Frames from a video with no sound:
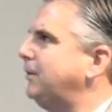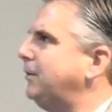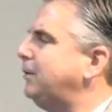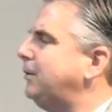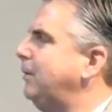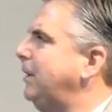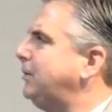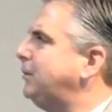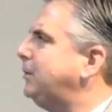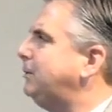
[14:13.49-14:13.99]

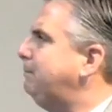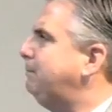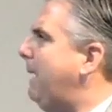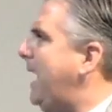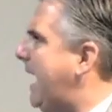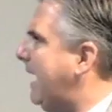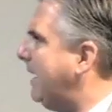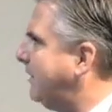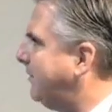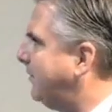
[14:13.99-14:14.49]

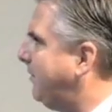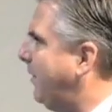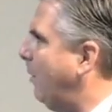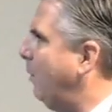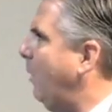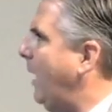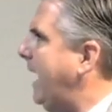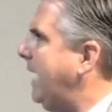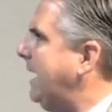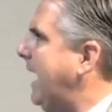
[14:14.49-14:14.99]
respectful
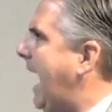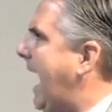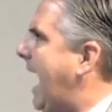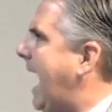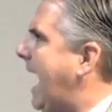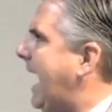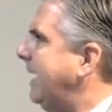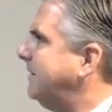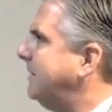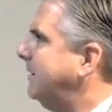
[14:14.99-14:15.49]
way to
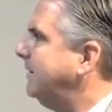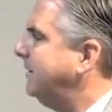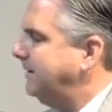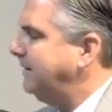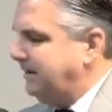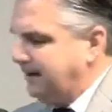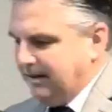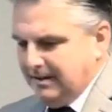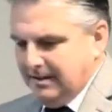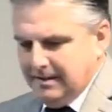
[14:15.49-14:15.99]
act
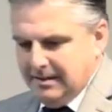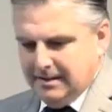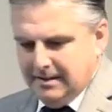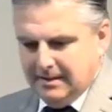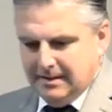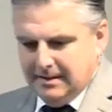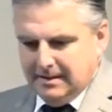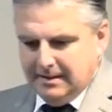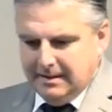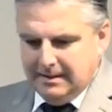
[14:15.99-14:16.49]

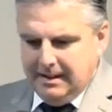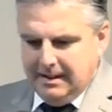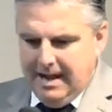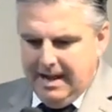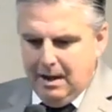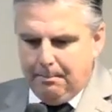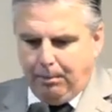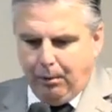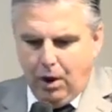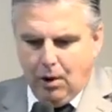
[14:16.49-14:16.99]
and
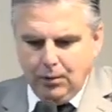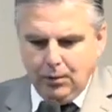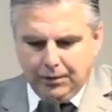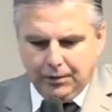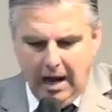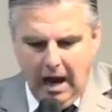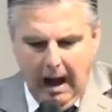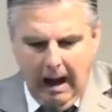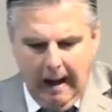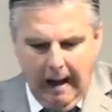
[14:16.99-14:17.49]
approach
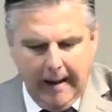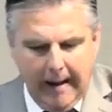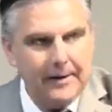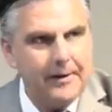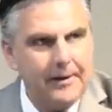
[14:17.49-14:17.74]
God.